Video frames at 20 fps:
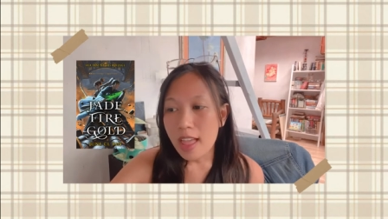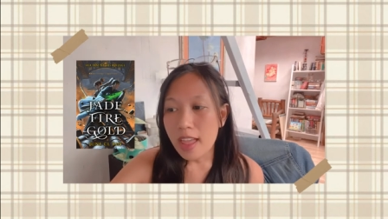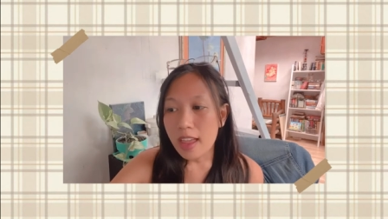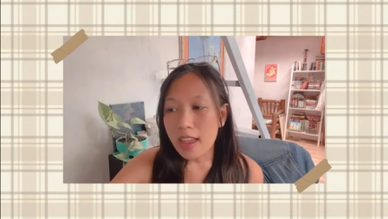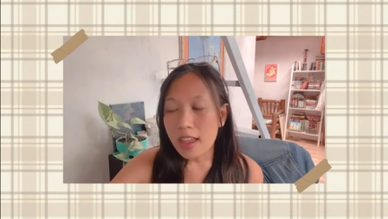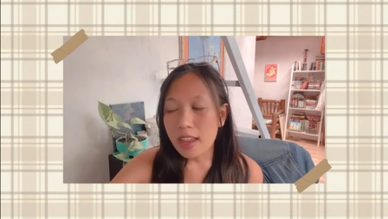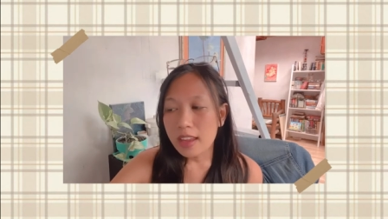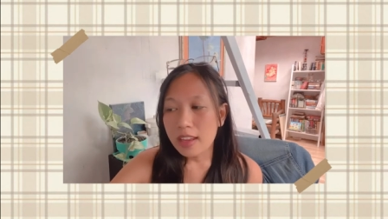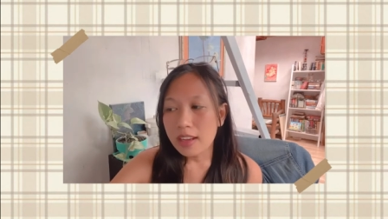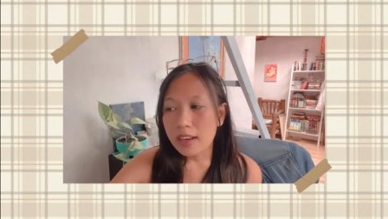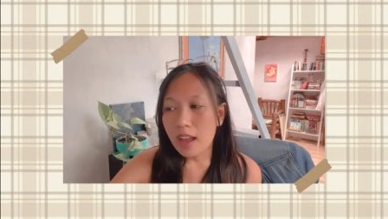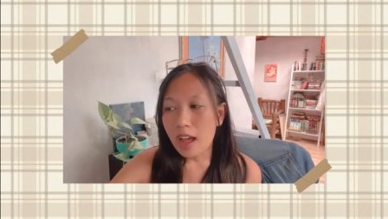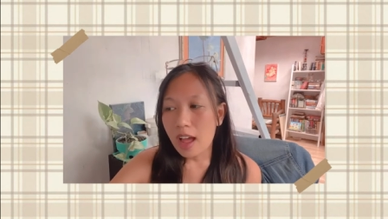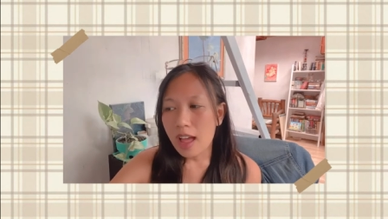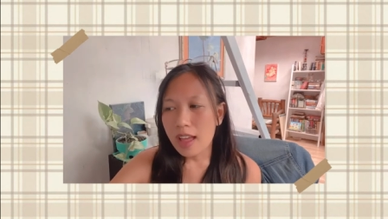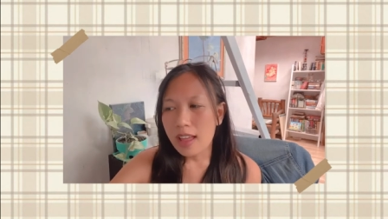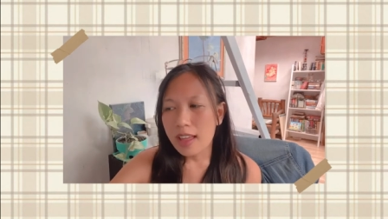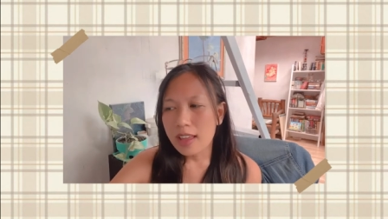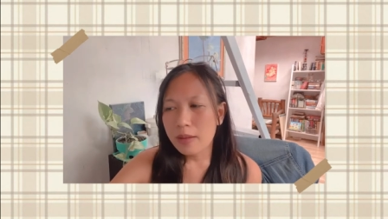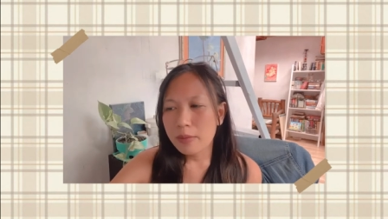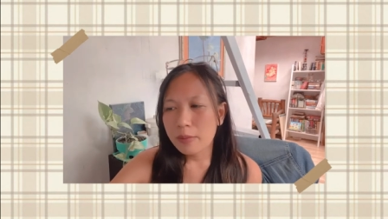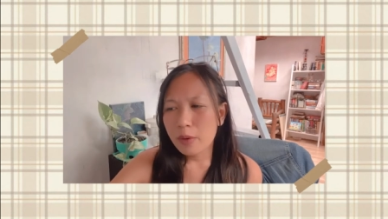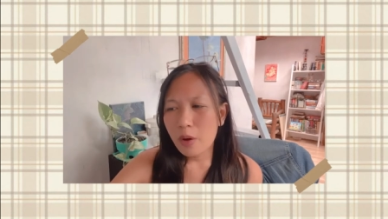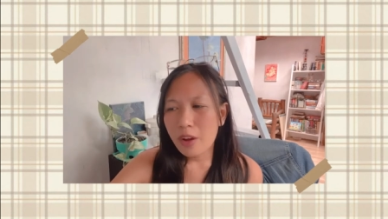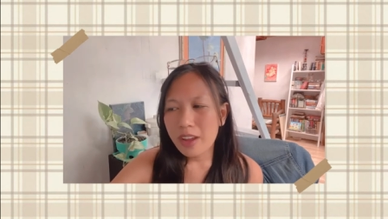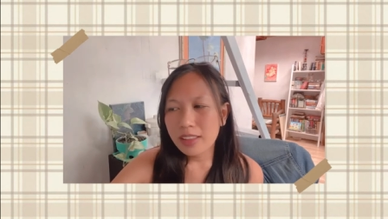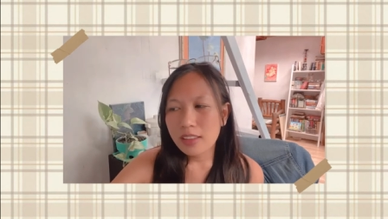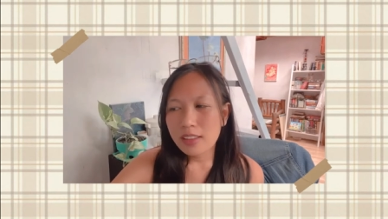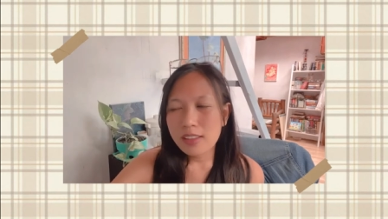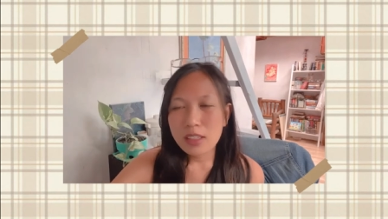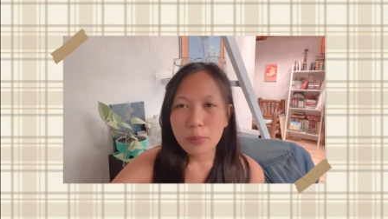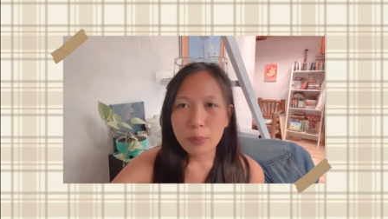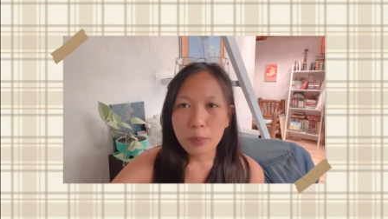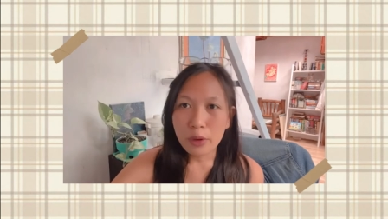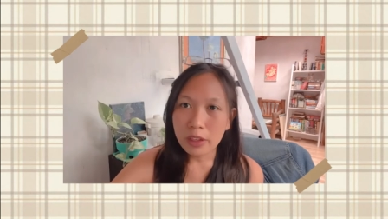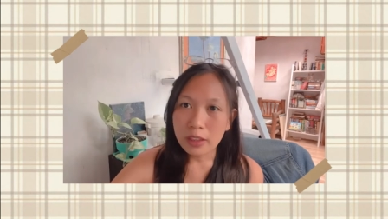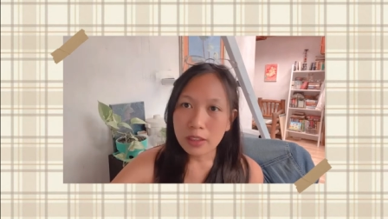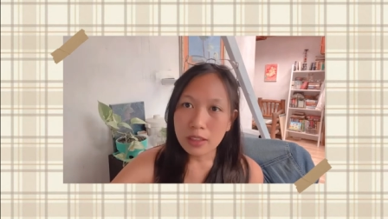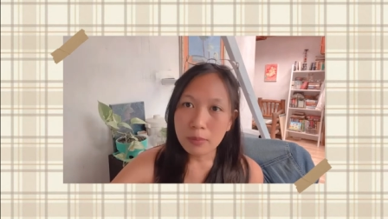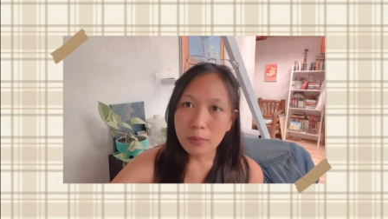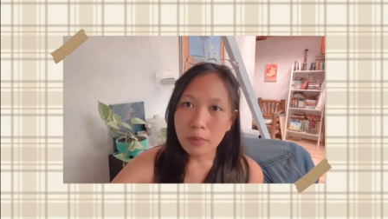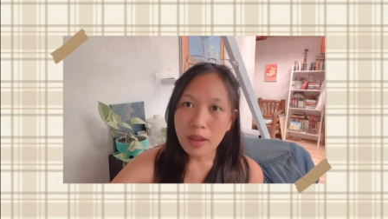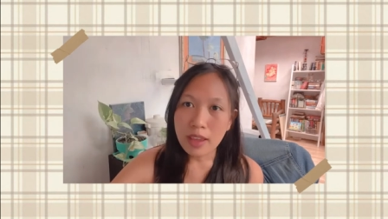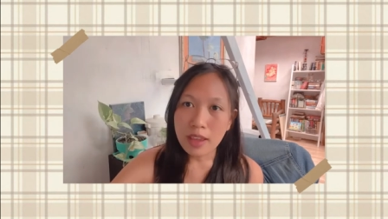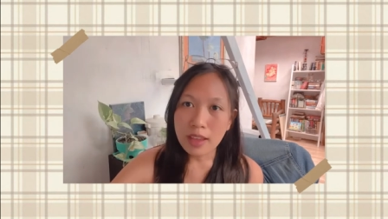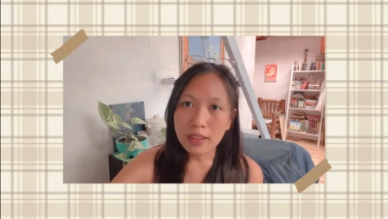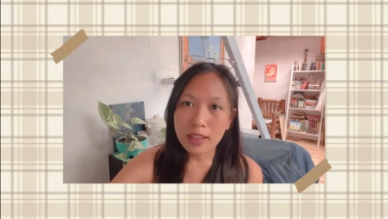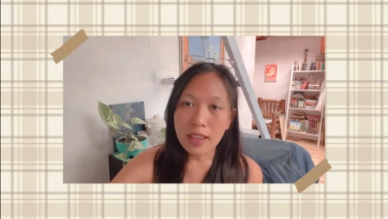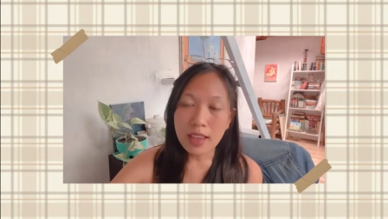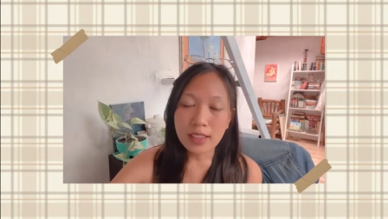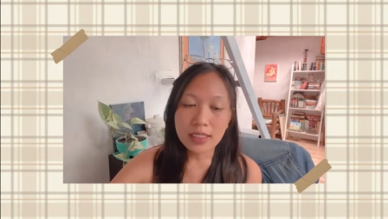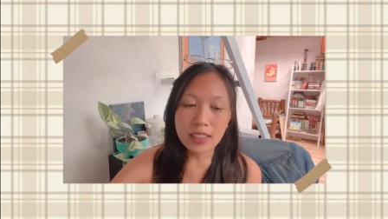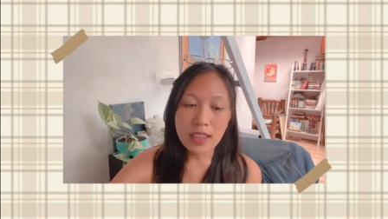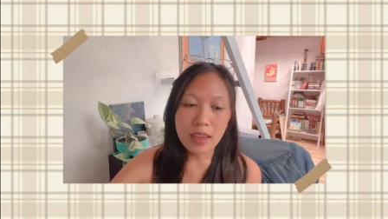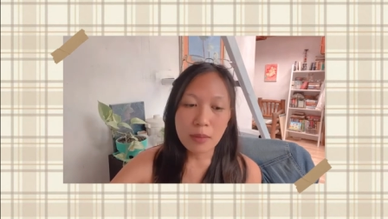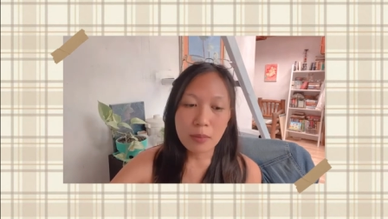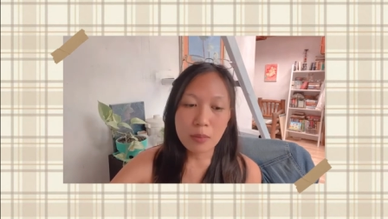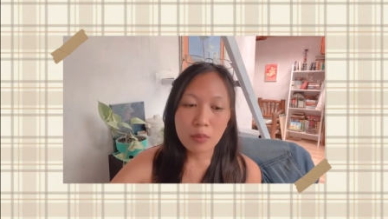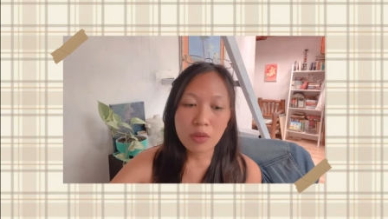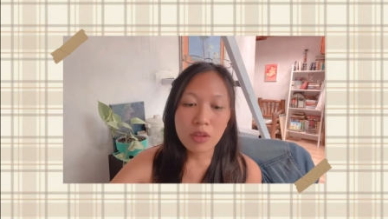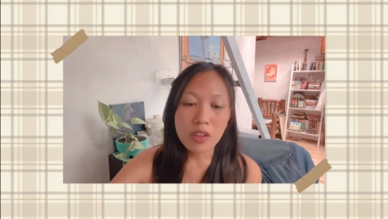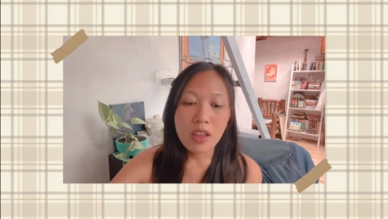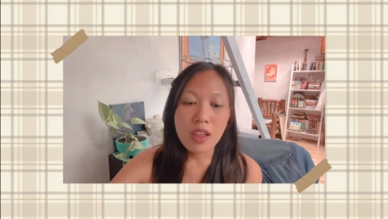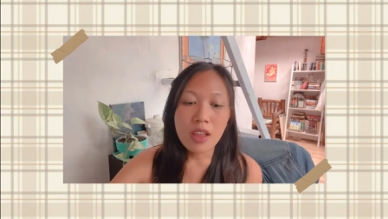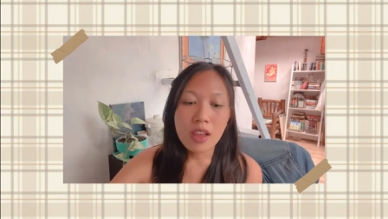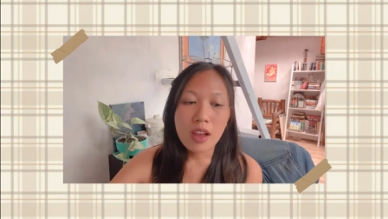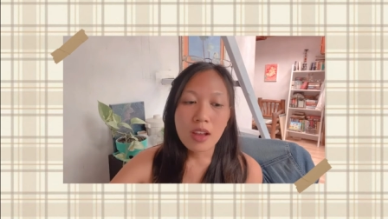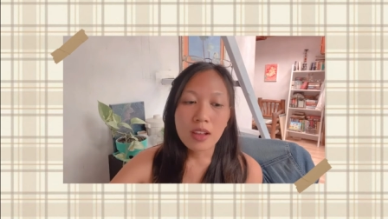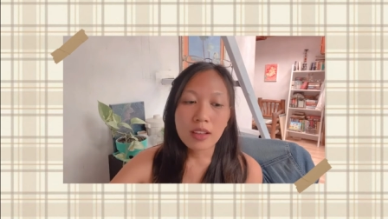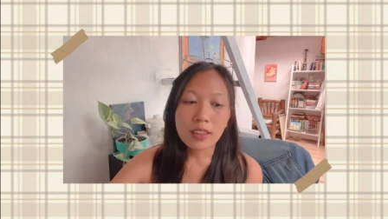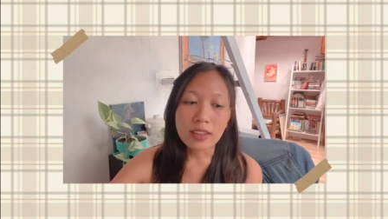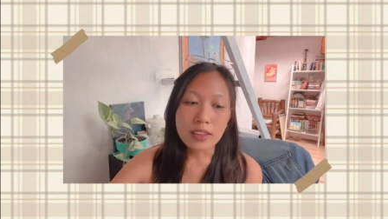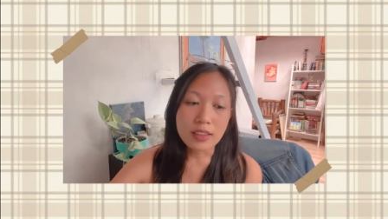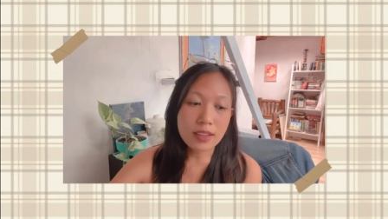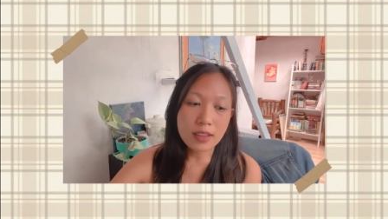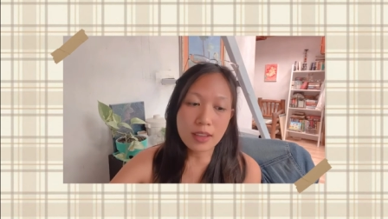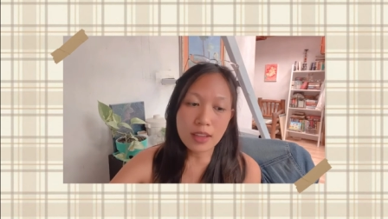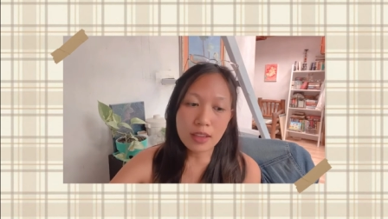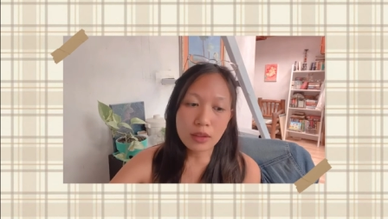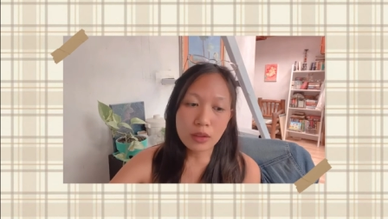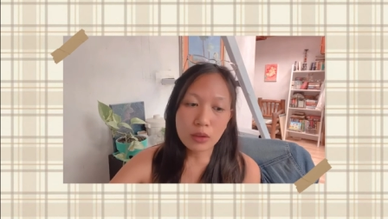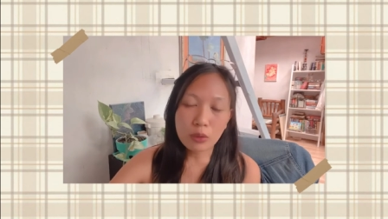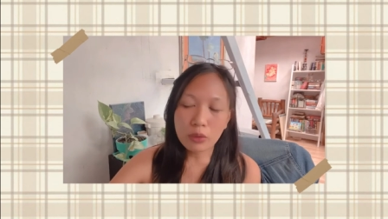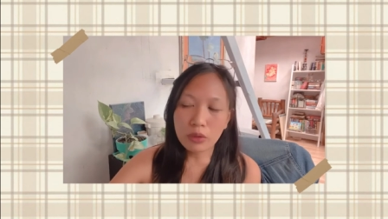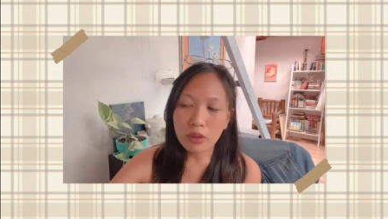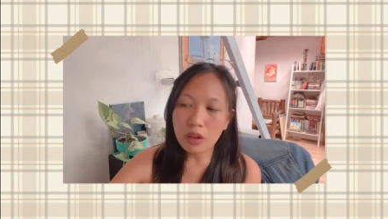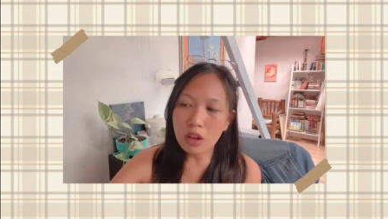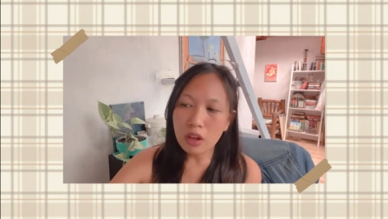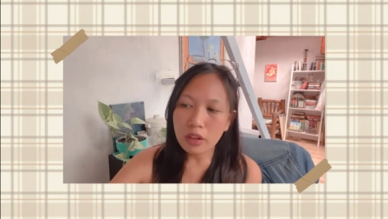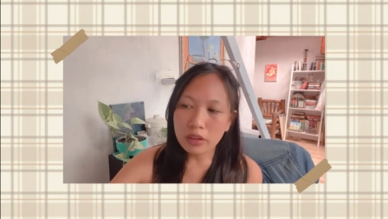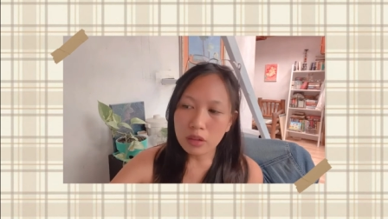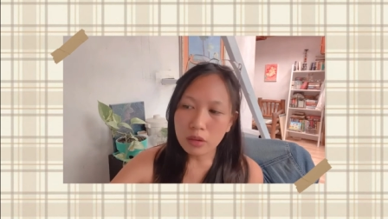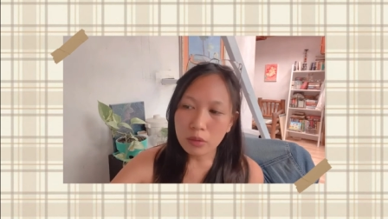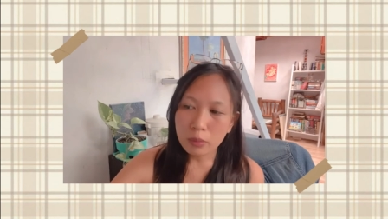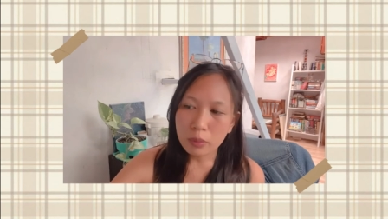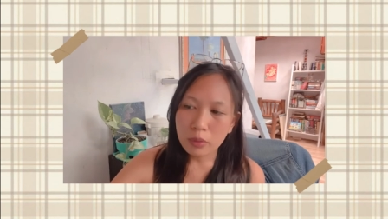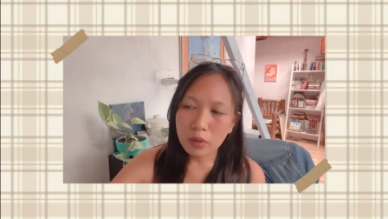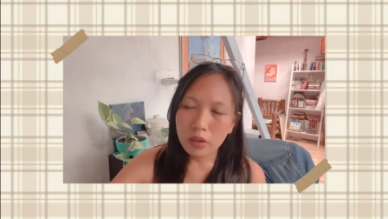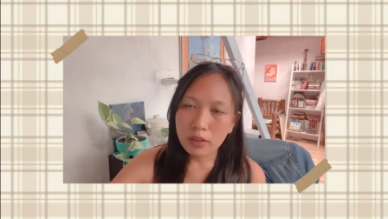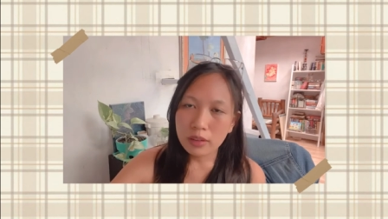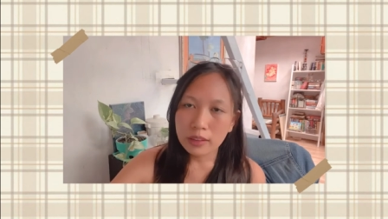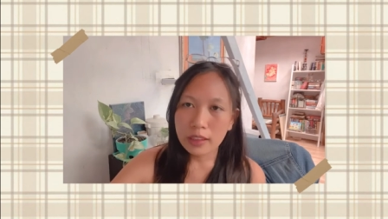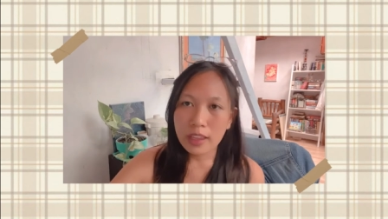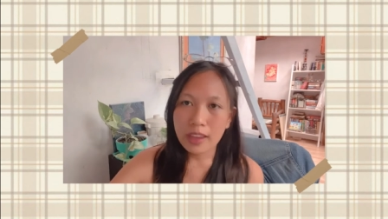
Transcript: and I'm quite disappointed by it as I'm listening to the audiobook.